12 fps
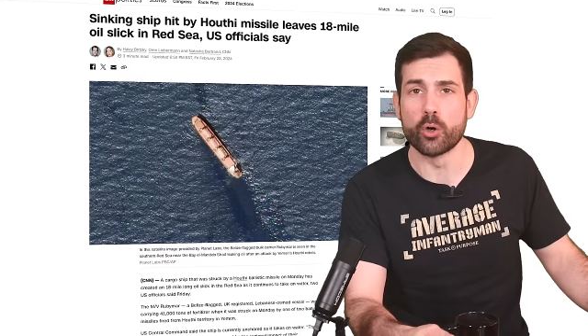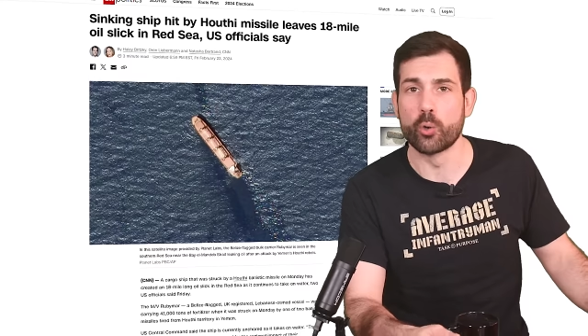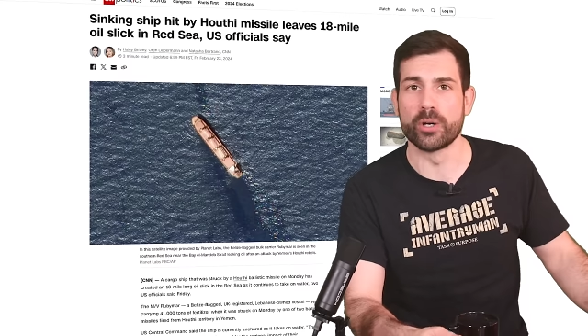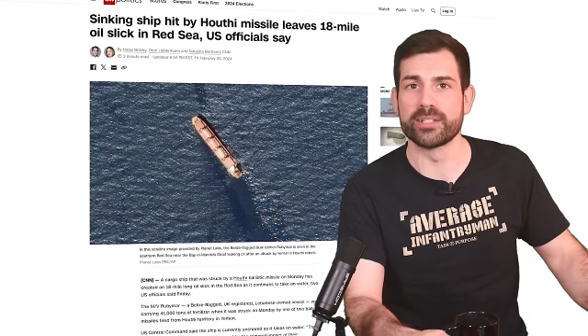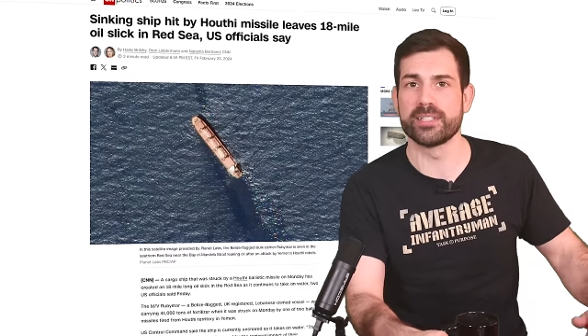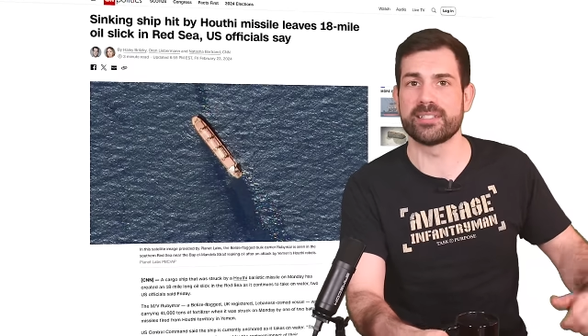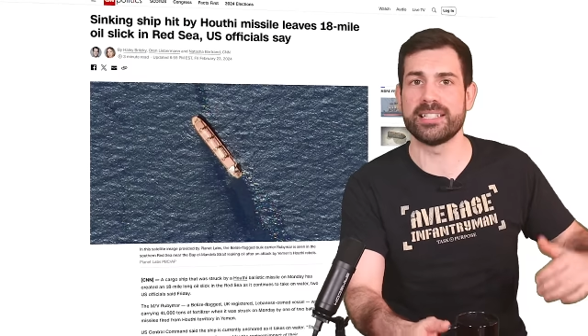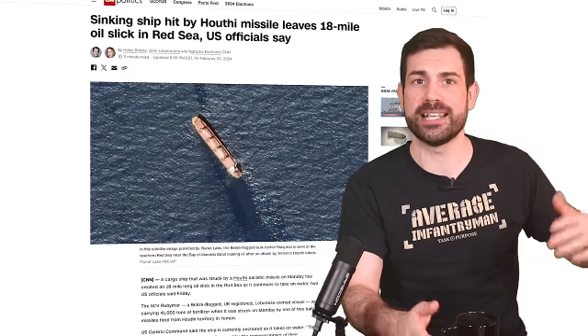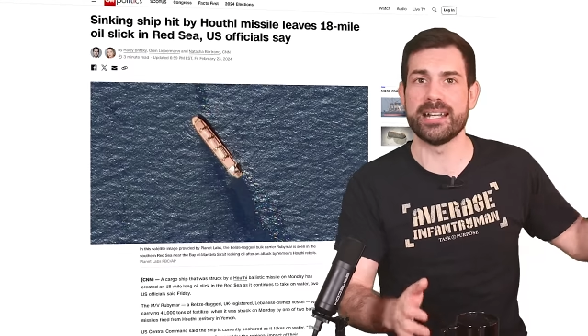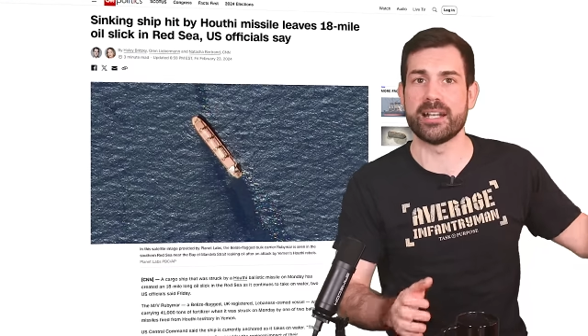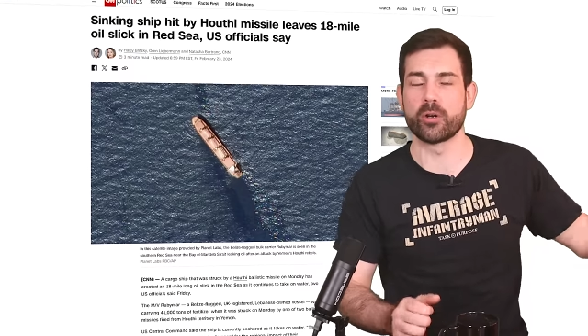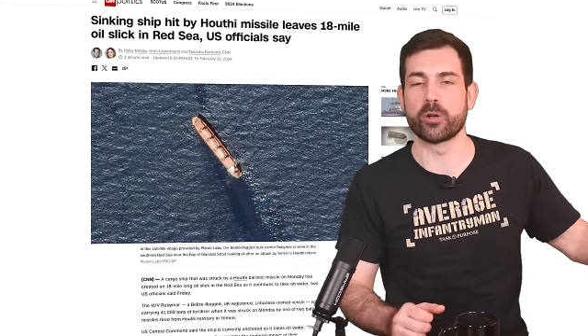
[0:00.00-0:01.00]
According to
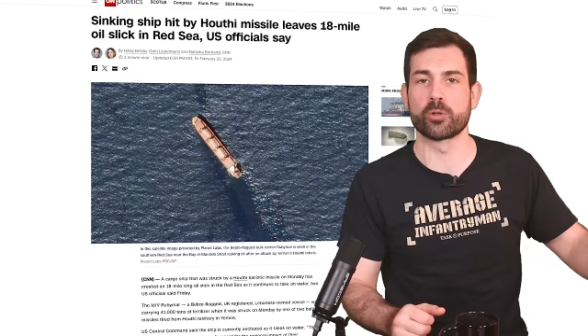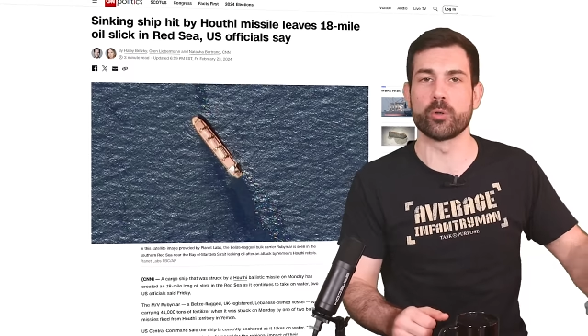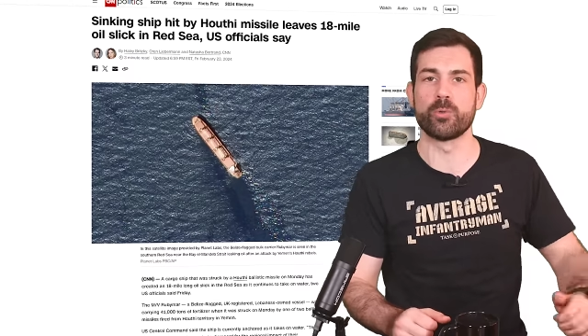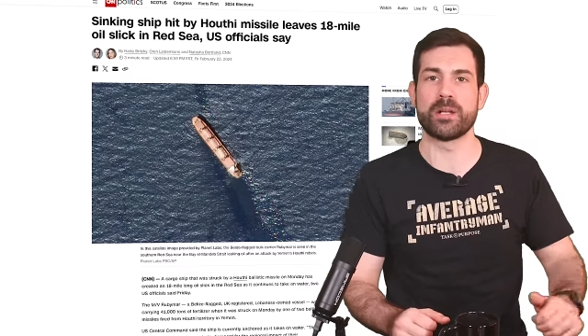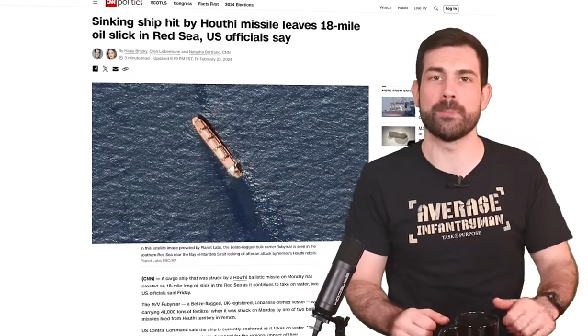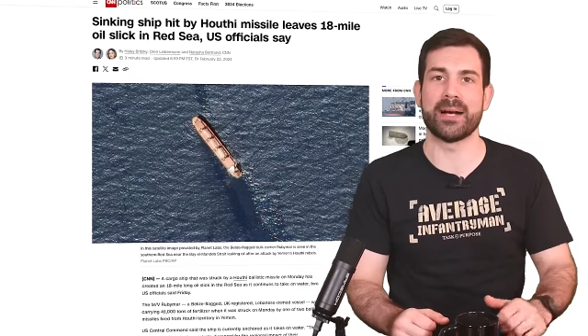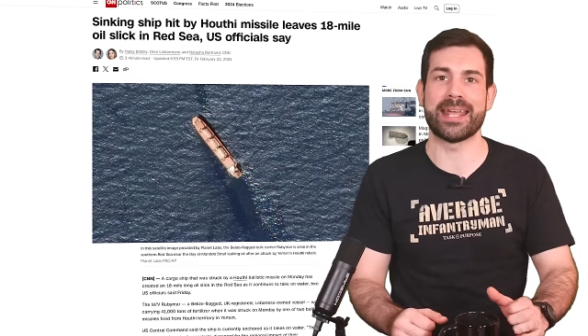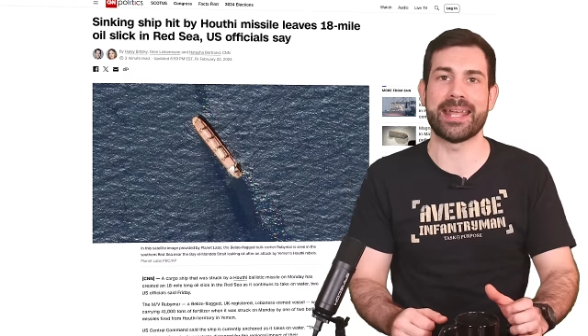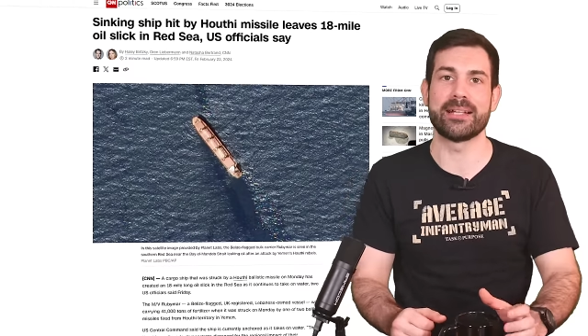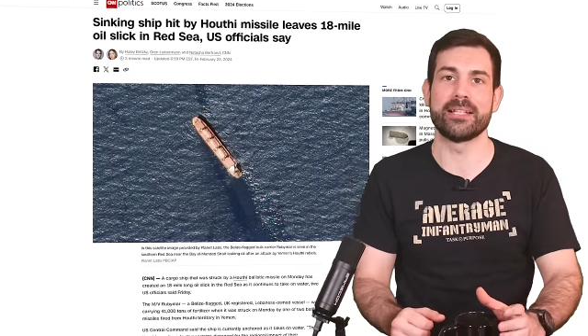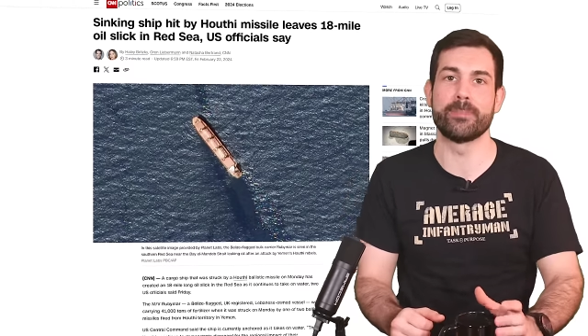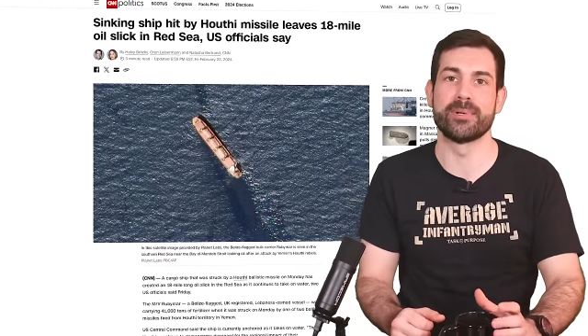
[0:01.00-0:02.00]
CNN article written by
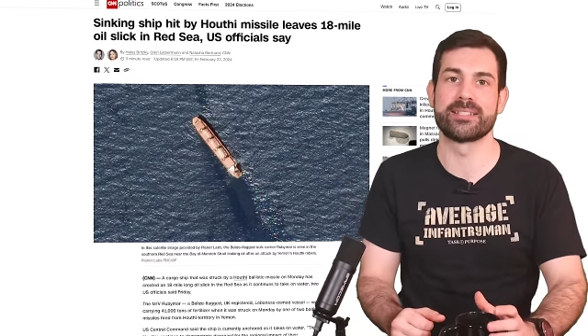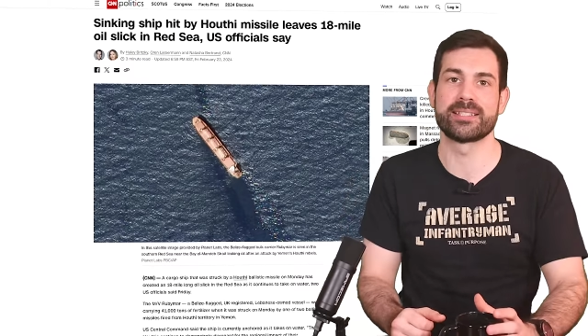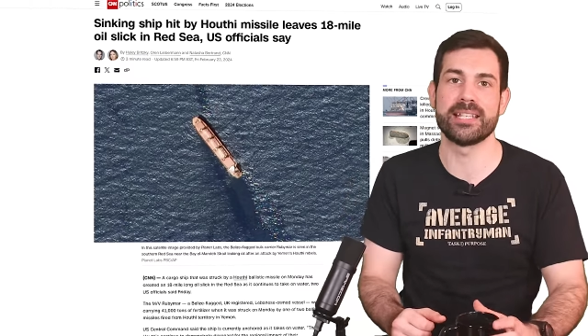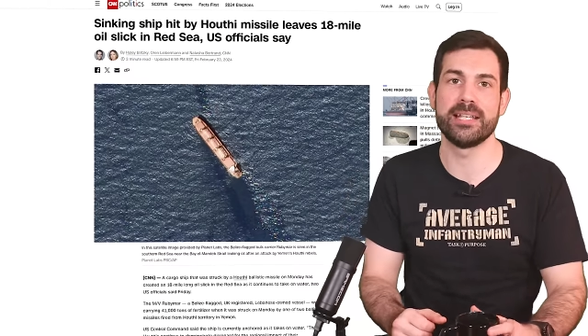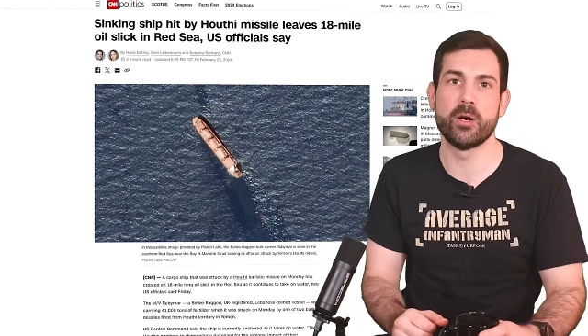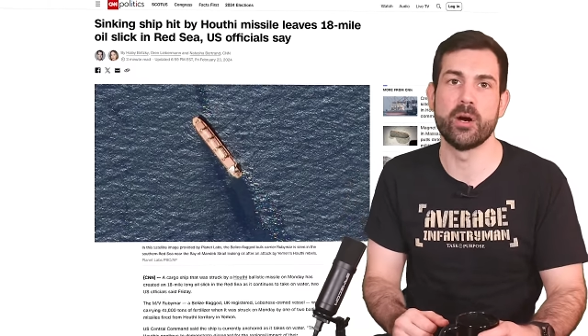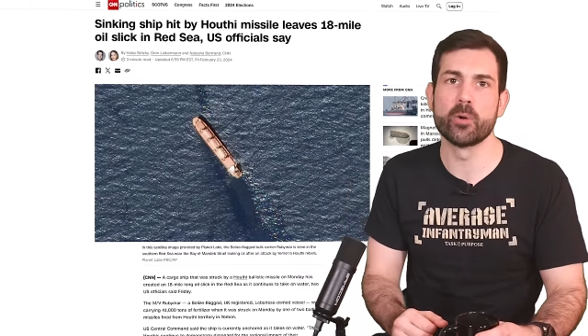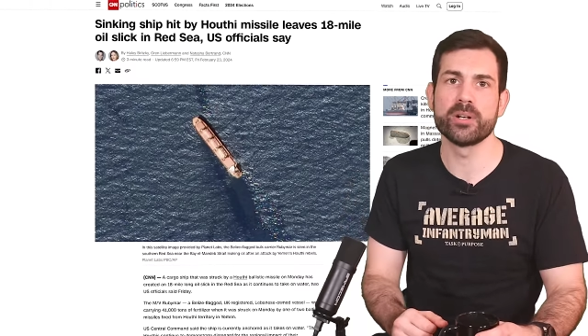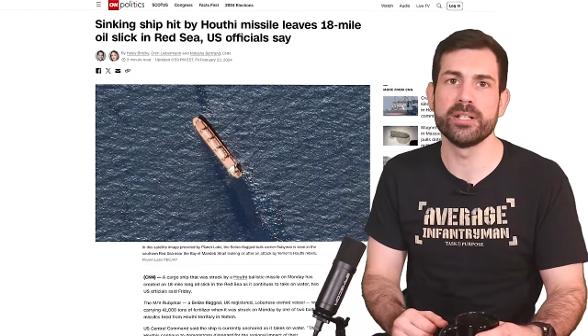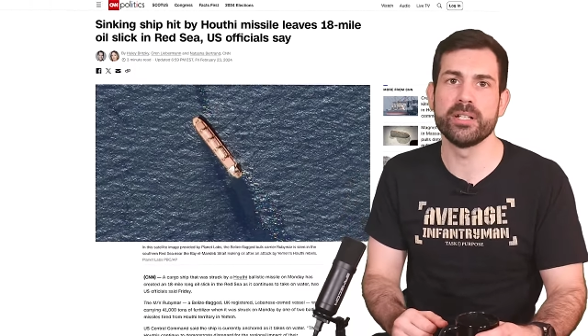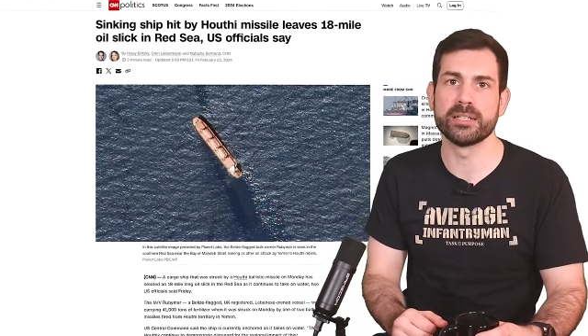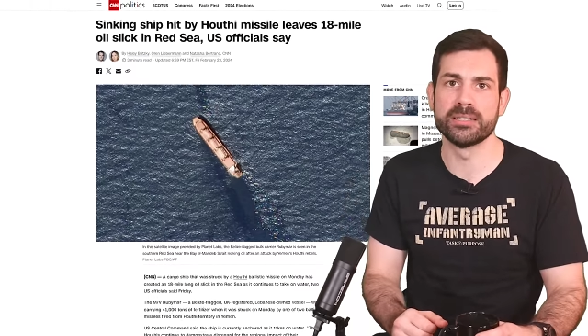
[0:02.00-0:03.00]
Haley Britsky,
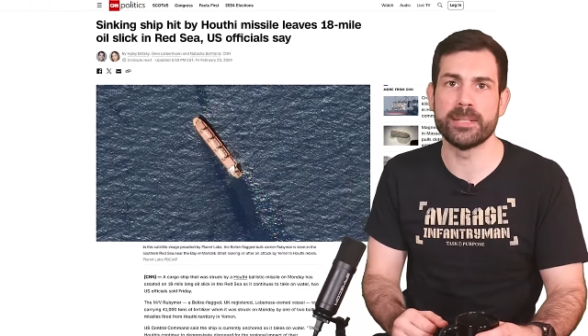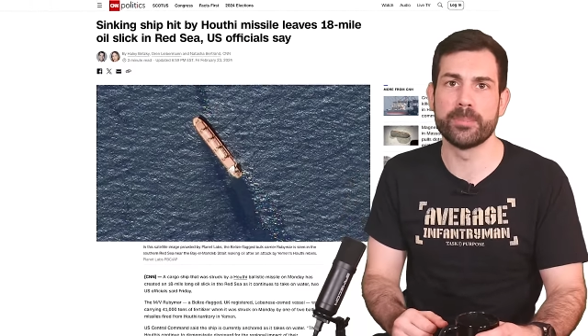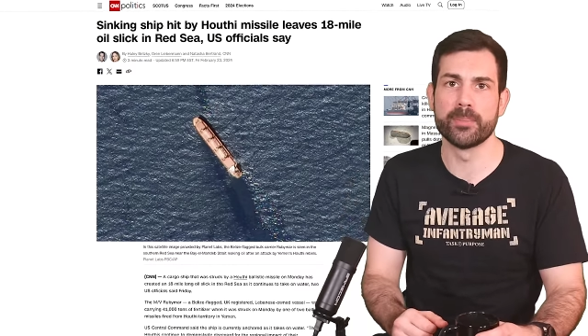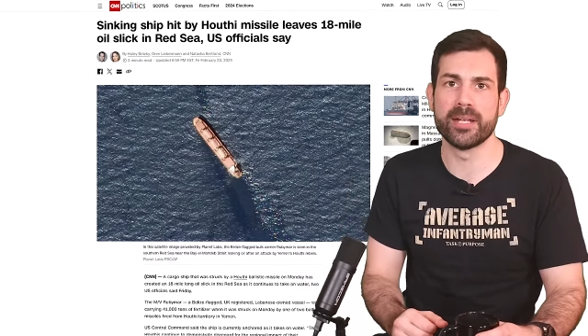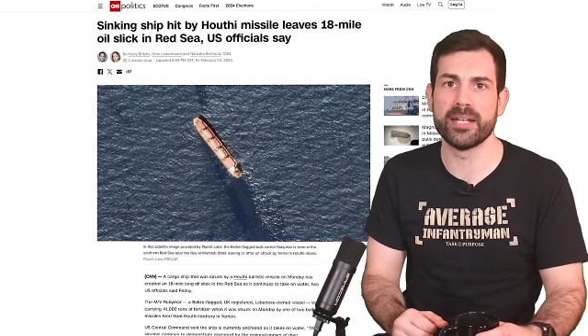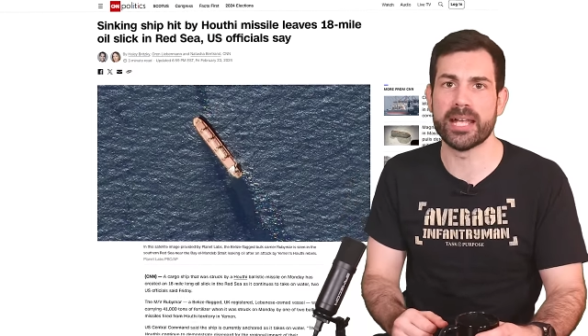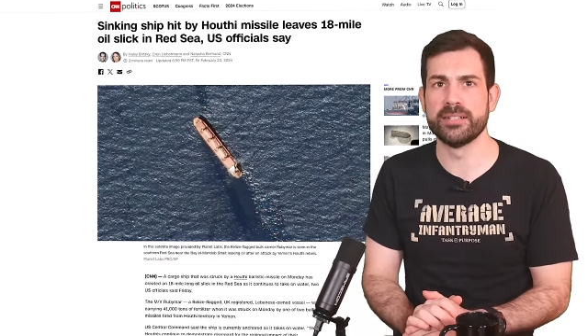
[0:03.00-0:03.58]
Oren Lieberman,